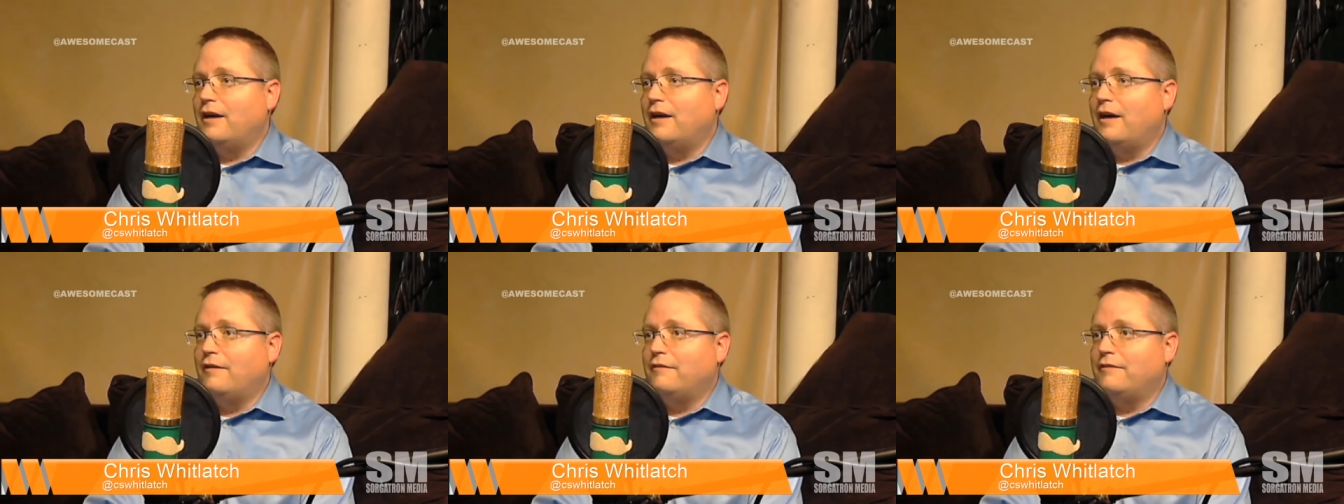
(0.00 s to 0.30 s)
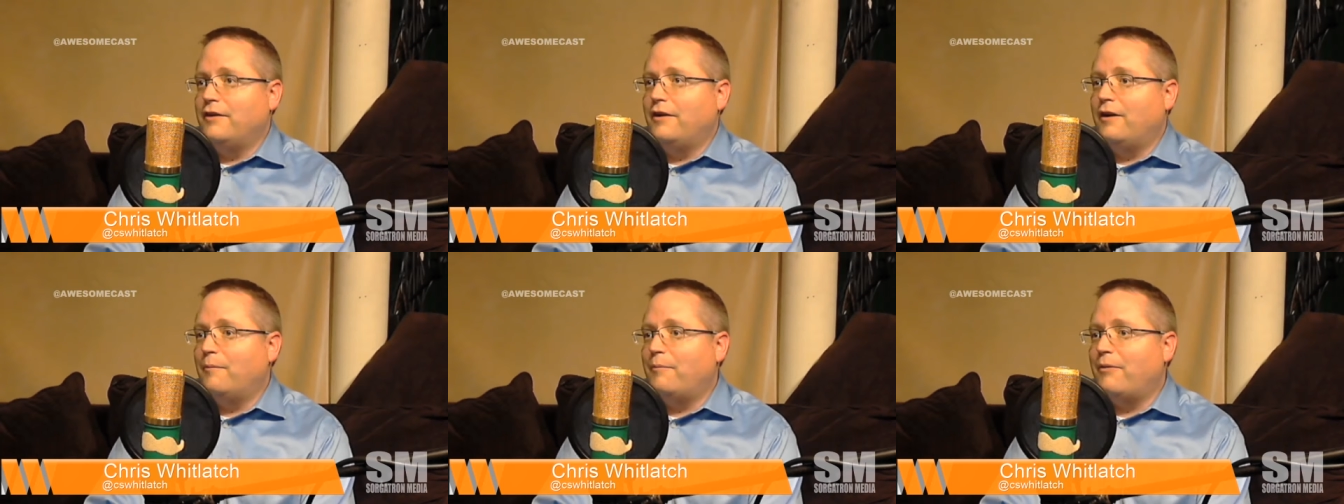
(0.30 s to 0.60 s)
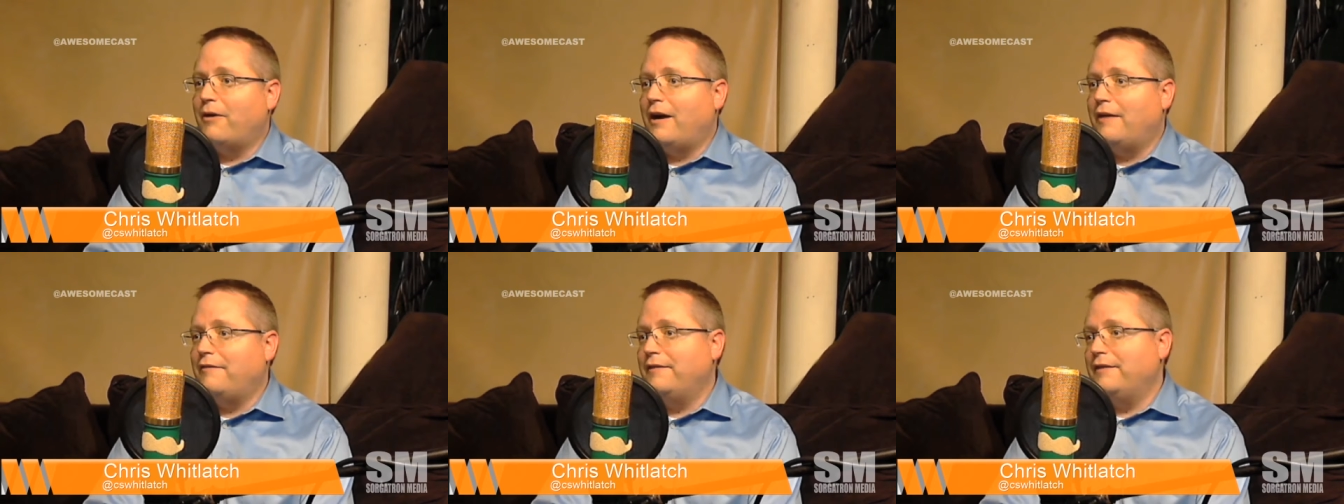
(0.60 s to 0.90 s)
a
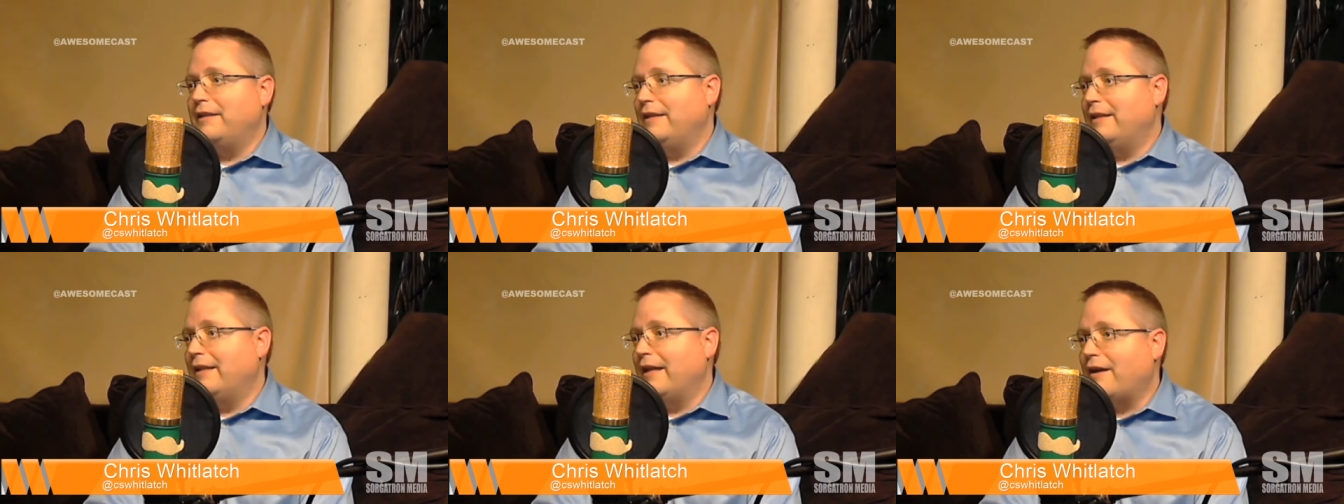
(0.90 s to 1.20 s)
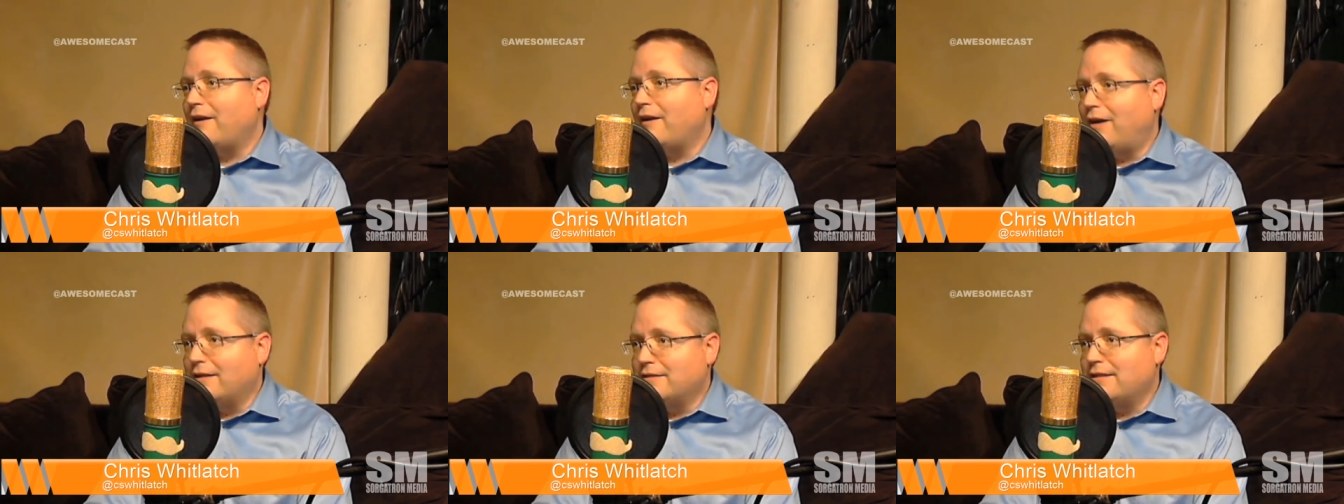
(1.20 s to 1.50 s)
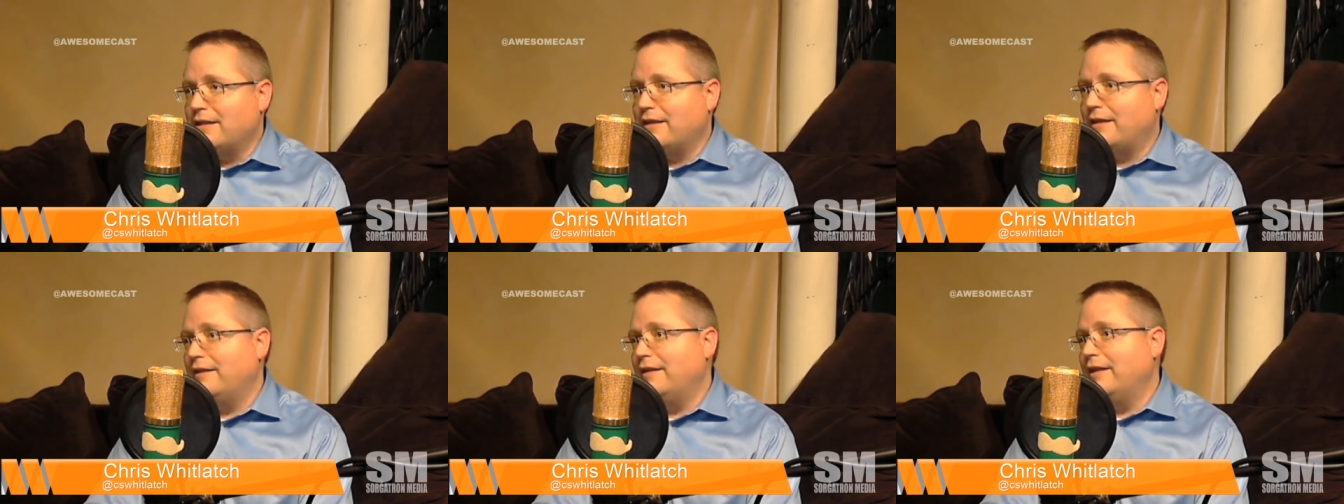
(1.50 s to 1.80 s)
nonprofit, then that
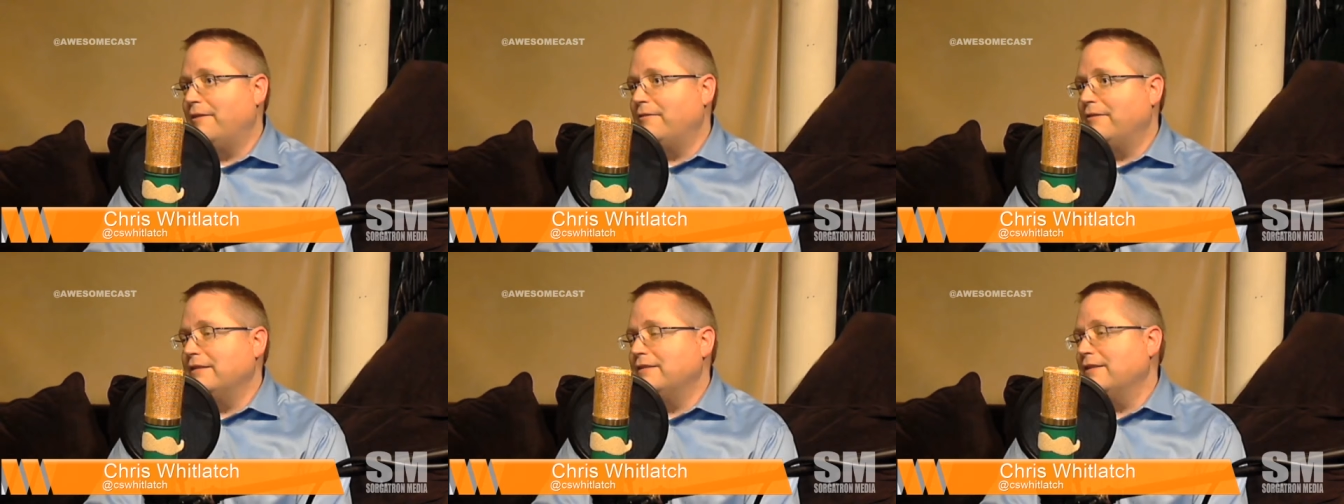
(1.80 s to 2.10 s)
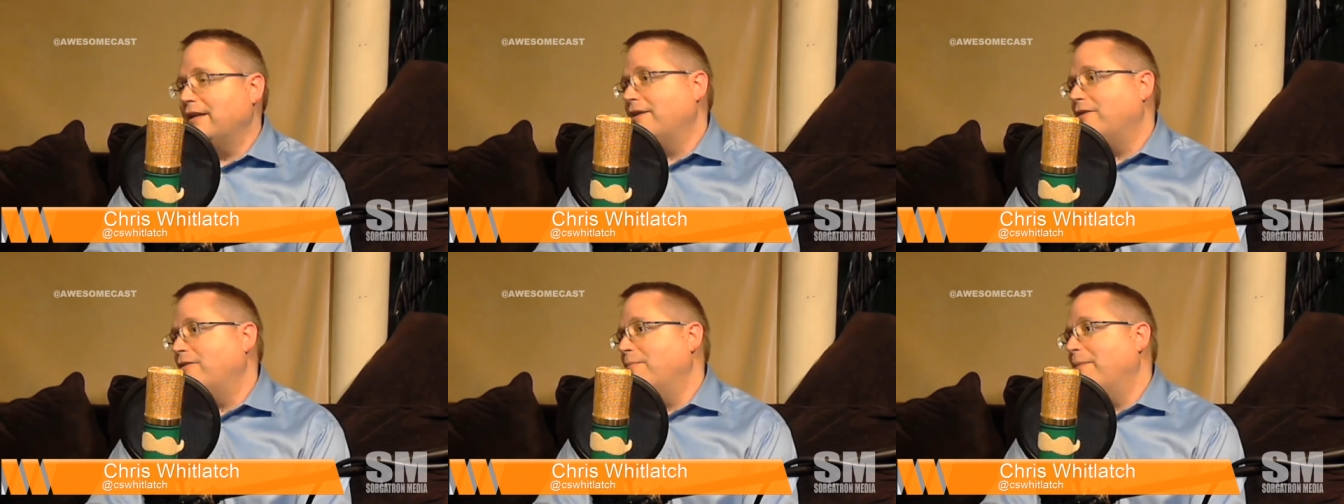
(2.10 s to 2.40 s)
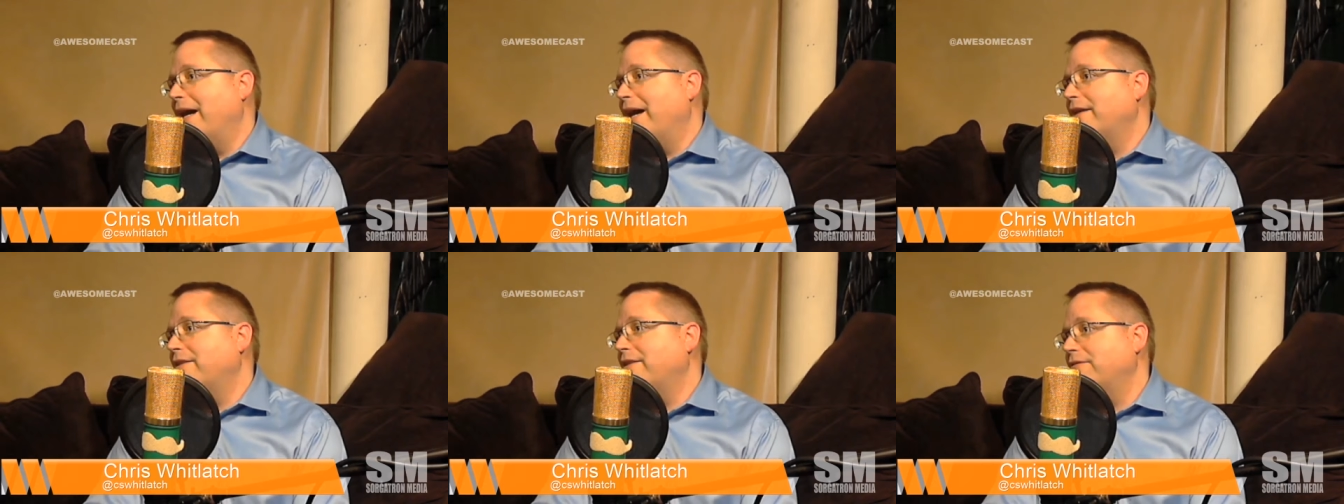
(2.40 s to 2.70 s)
content could then recycle
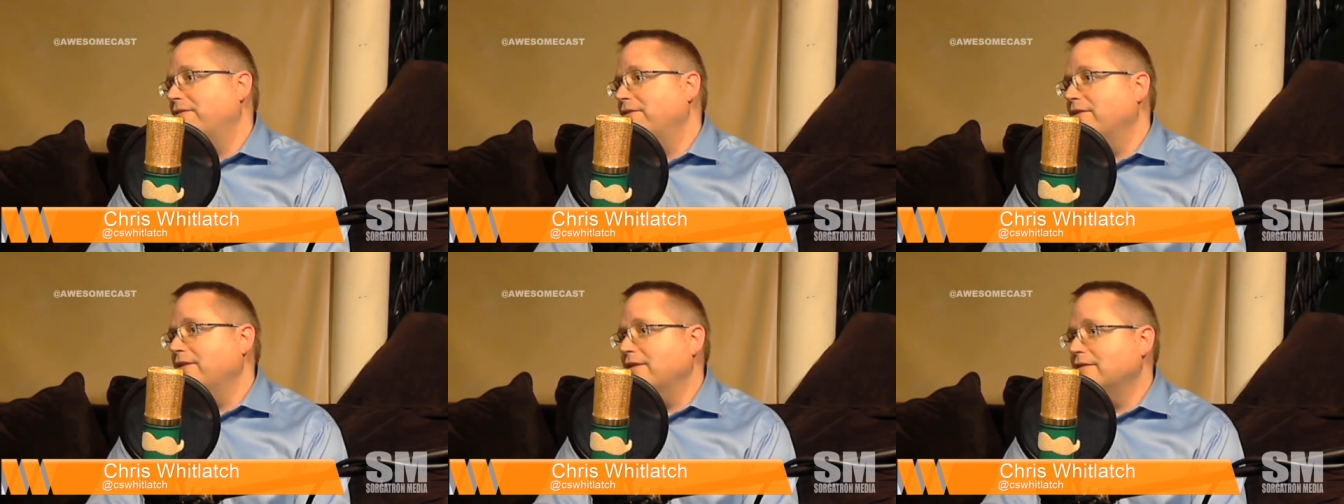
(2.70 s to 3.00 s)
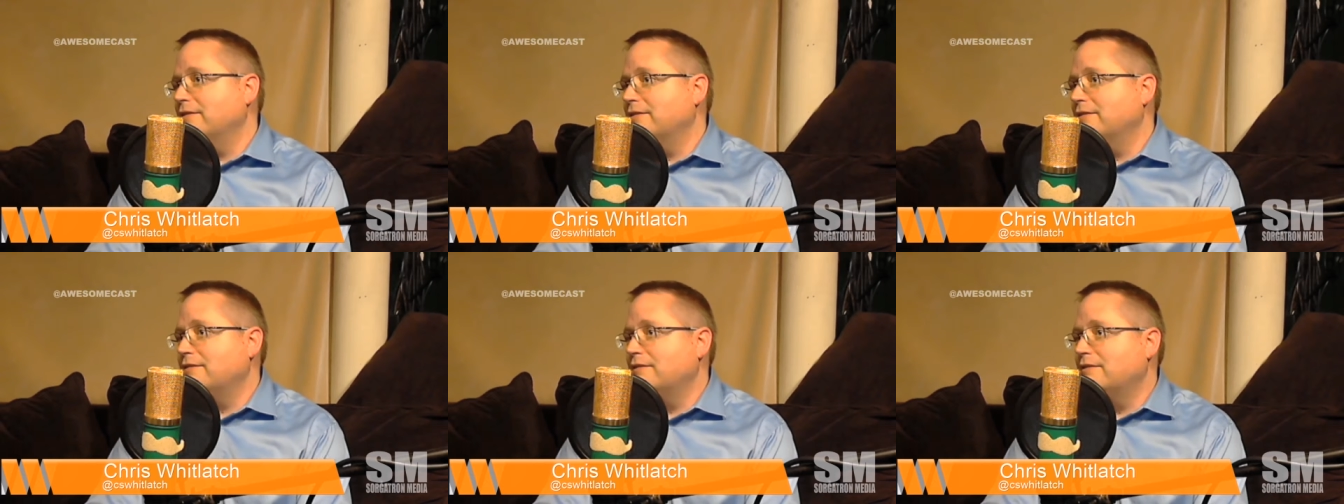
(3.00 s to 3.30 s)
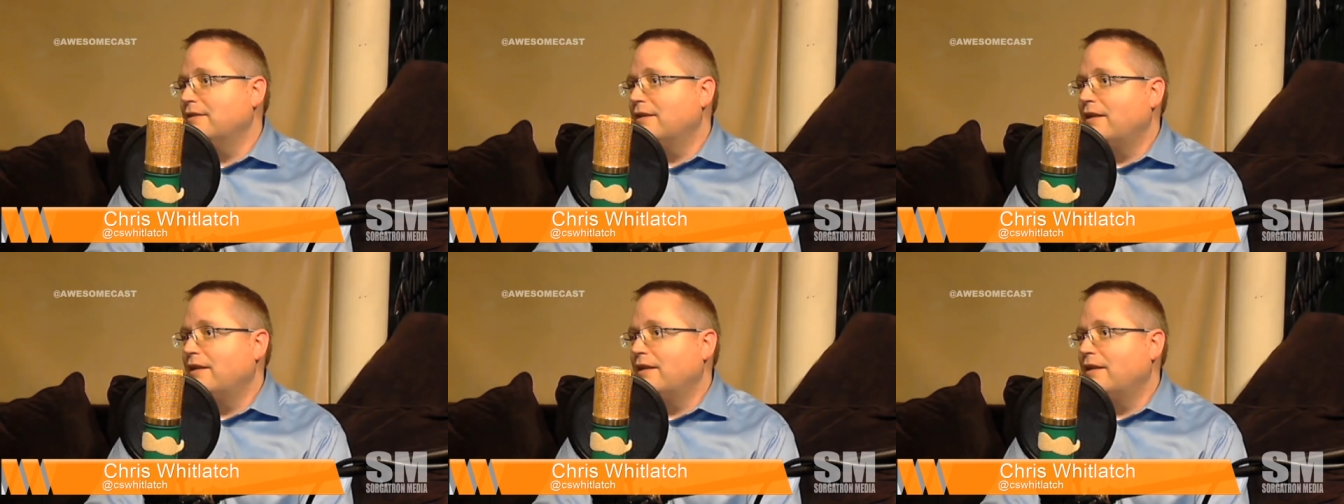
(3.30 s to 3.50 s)
back through those